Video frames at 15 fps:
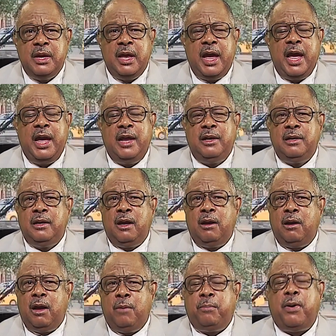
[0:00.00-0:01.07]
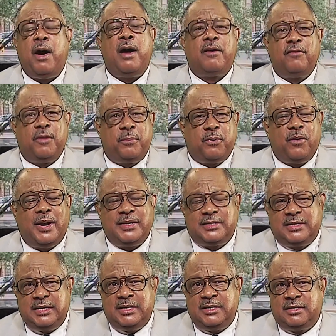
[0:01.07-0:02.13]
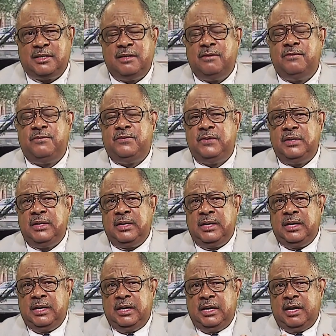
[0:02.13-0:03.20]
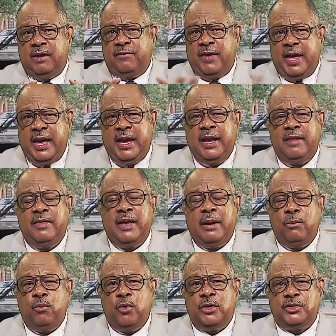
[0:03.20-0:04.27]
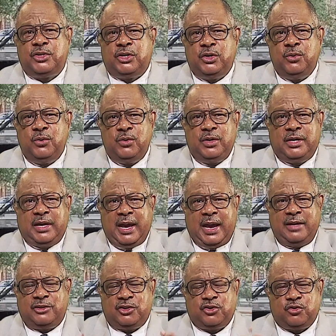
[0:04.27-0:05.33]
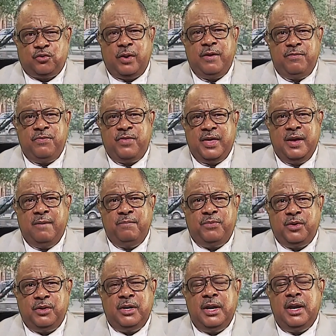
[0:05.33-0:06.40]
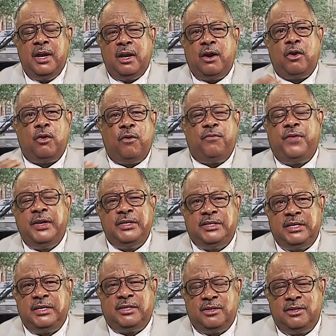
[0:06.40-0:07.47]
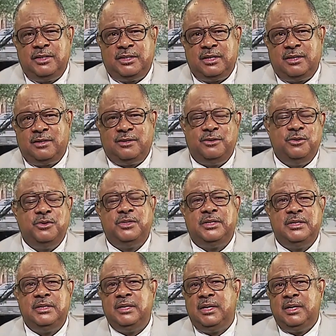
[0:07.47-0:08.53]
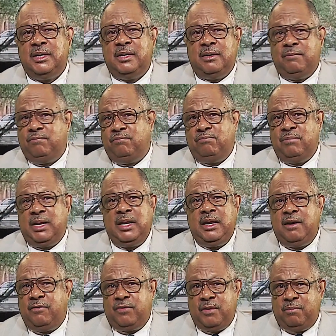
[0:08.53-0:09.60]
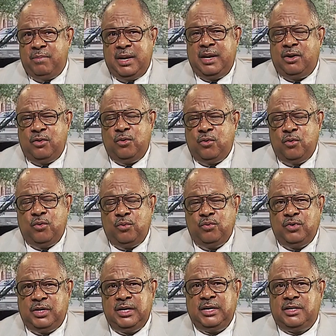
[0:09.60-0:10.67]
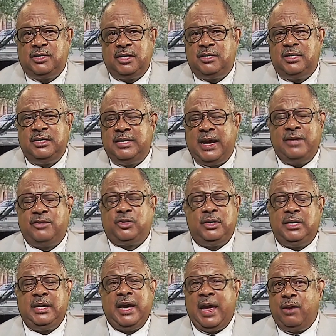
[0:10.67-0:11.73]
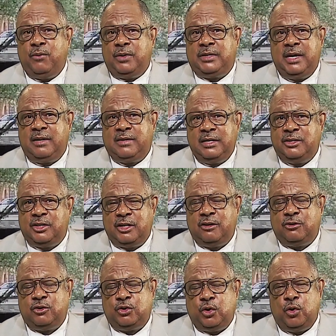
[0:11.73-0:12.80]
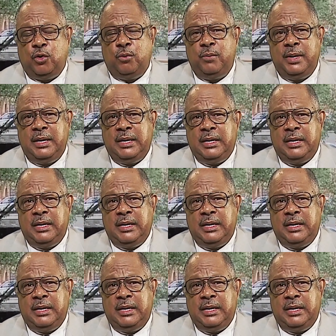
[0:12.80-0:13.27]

And a part of the process of of hanging them was to castrate them, to cut off their genitals. And many of the men who did such a dastardly act would take their genitals home